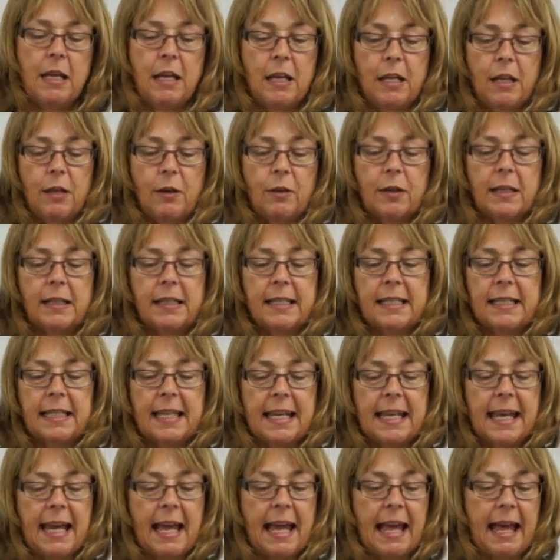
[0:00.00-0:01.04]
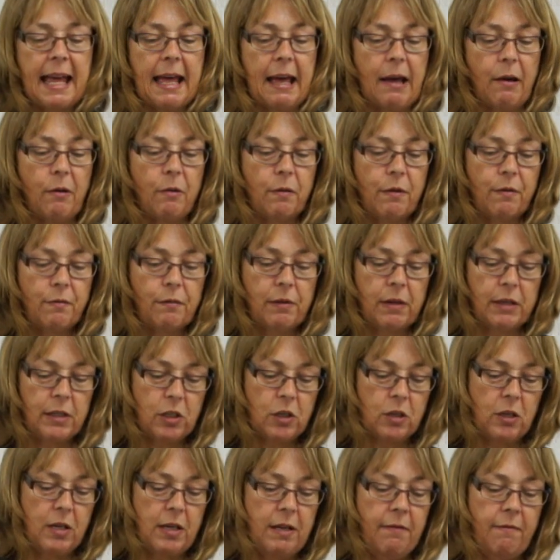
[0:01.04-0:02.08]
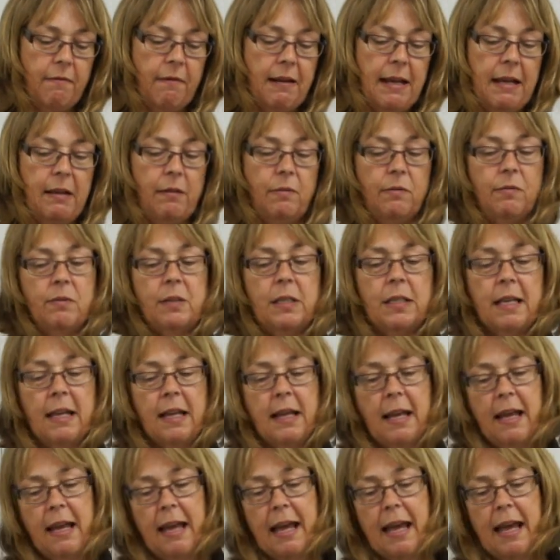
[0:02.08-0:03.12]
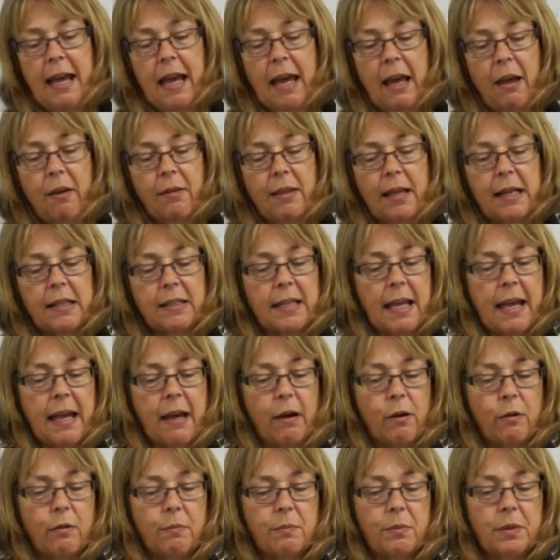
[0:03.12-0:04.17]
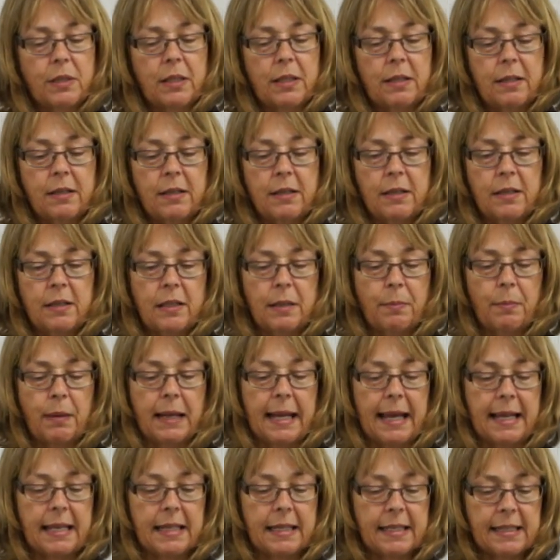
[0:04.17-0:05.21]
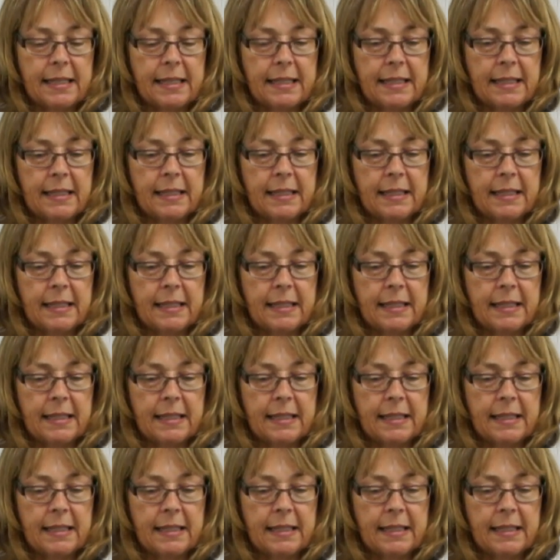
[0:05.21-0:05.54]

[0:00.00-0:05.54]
You can see how, if I turn it round, how that's helped to place